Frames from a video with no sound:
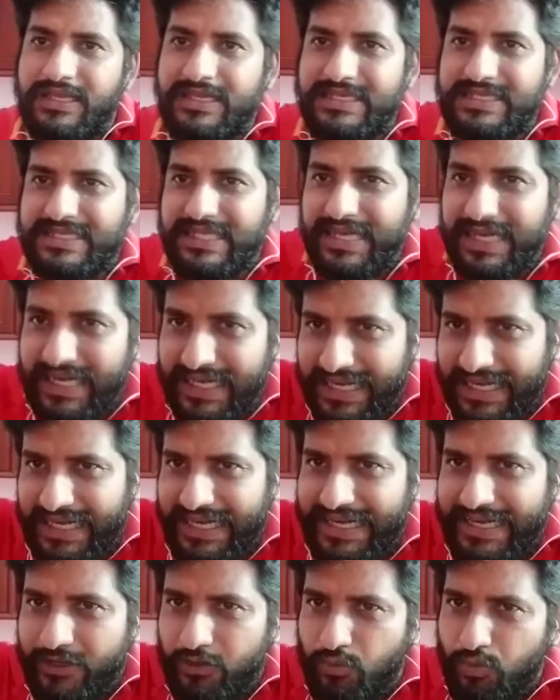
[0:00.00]
Is there any
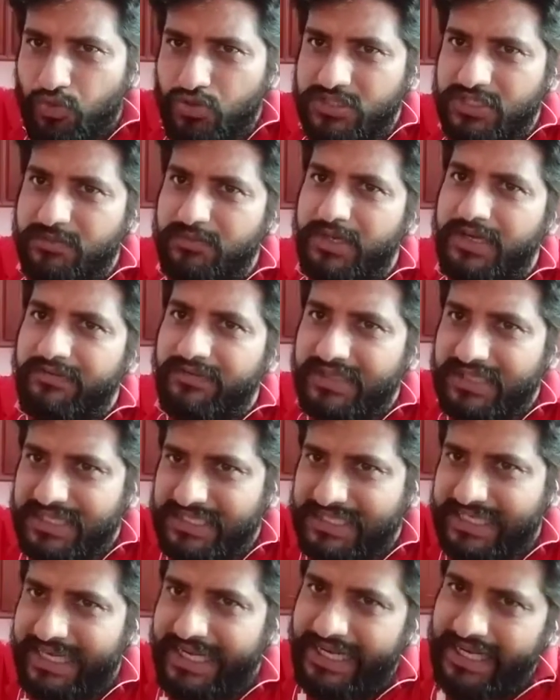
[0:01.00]
relative motion between the
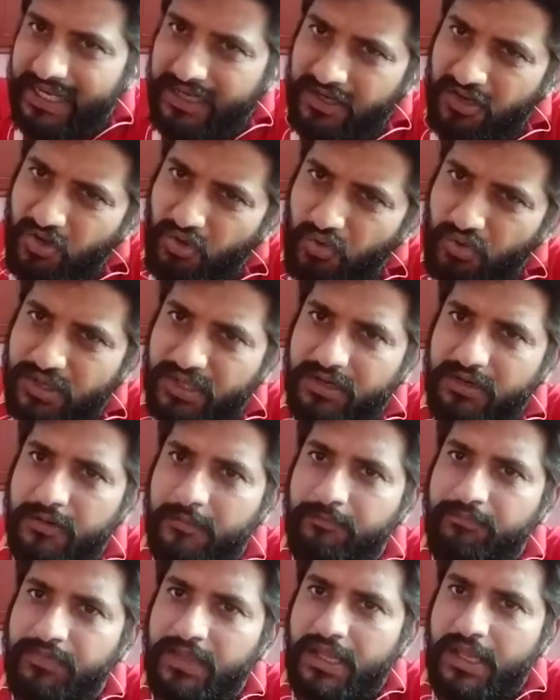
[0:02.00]
stator and the rotor?
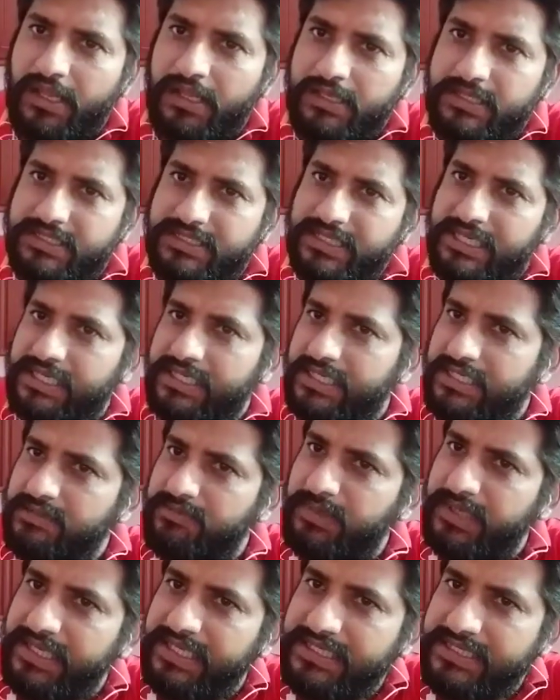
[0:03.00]
Stator
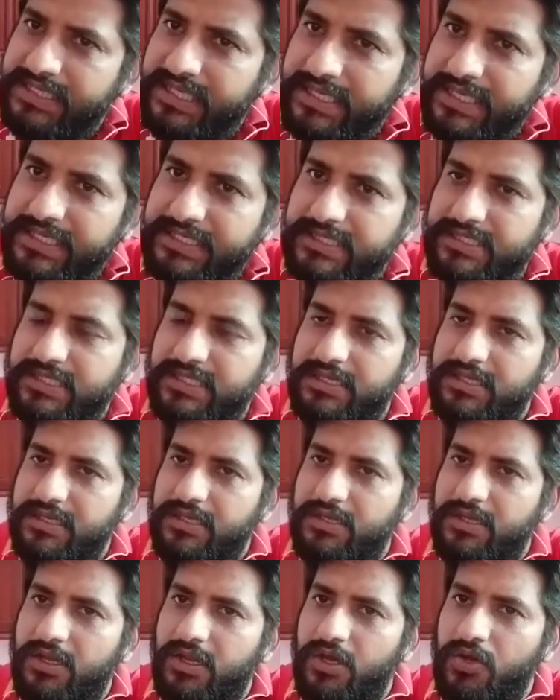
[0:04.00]
speed is ns,
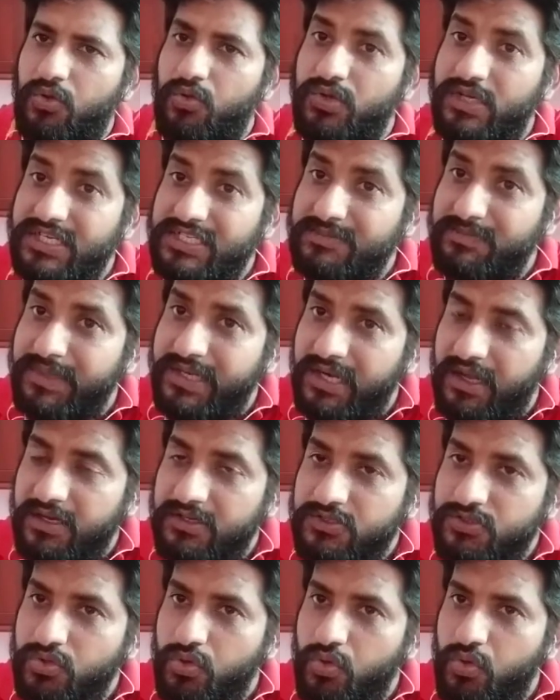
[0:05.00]
rotor speed
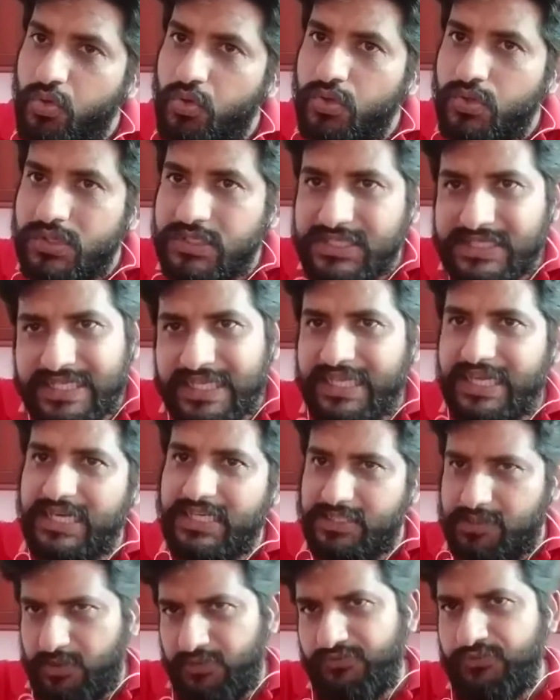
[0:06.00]
also
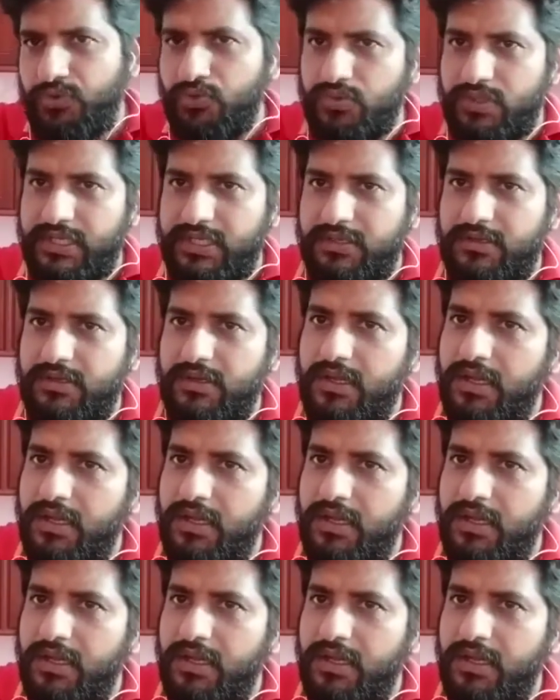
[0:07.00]
synchronous. If you think